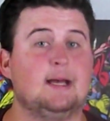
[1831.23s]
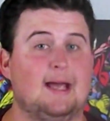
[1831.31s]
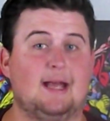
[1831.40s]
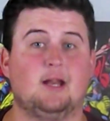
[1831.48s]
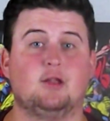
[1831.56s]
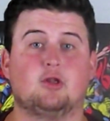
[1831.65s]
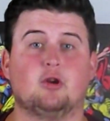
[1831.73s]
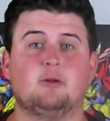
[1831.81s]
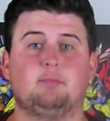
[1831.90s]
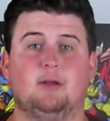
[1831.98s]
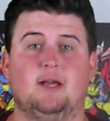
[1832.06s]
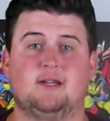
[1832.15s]
And in
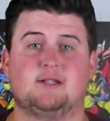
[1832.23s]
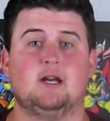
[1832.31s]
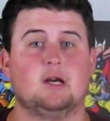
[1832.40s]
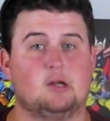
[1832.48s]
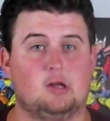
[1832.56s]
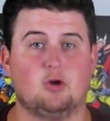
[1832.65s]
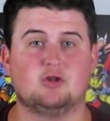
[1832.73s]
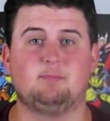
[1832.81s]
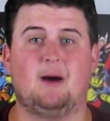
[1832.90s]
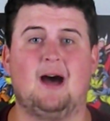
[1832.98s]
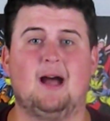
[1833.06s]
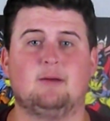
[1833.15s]
third place, close
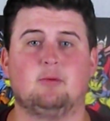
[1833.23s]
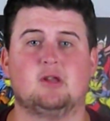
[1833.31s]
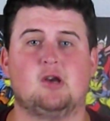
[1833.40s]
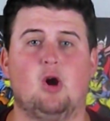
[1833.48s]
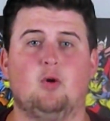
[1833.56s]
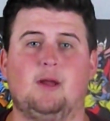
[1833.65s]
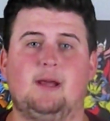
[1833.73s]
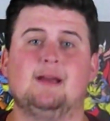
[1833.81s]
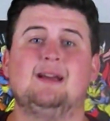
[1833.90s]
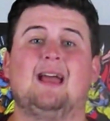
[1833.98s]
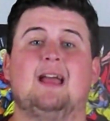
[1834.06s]
behind with Cody,